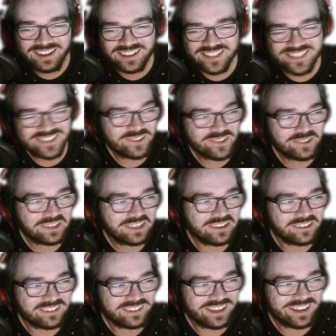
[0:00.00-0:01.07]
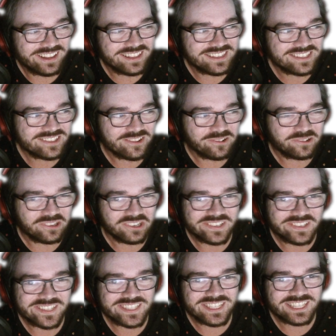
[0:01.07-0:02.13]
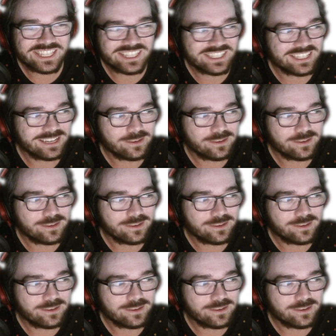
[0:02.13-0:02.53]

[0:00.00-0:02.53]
so cute and it's so cursed at the same